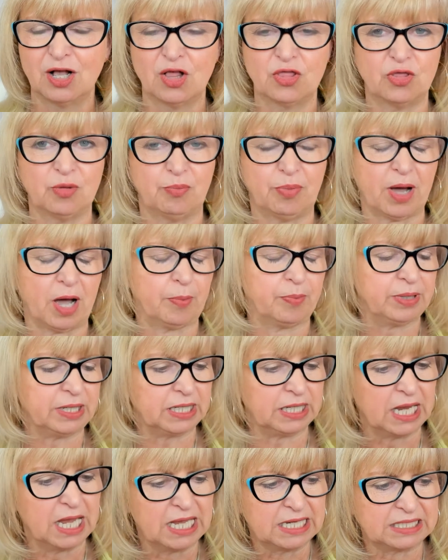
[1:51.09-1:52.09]
The
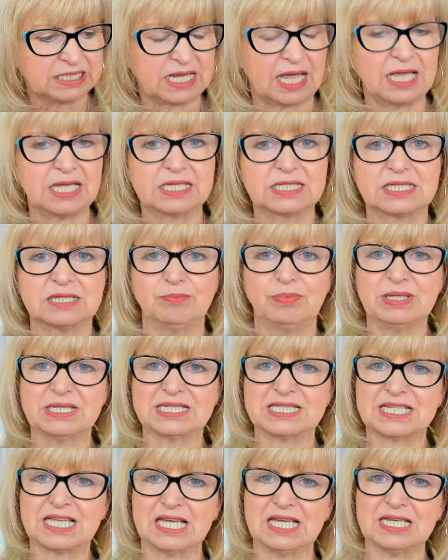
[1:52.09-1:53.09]
puppy takes the
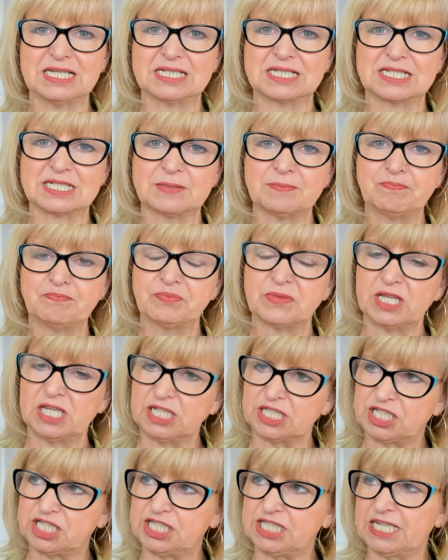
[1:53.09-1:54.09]
biscuit,
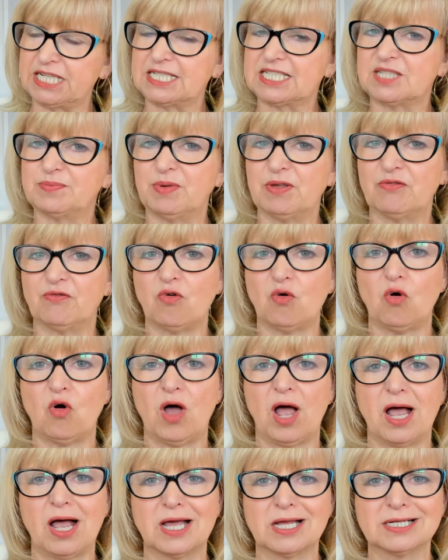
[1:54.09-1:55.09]
it sits
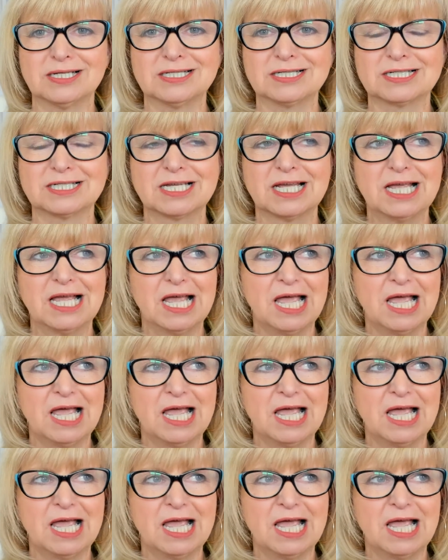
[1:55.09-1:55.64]
beforehand,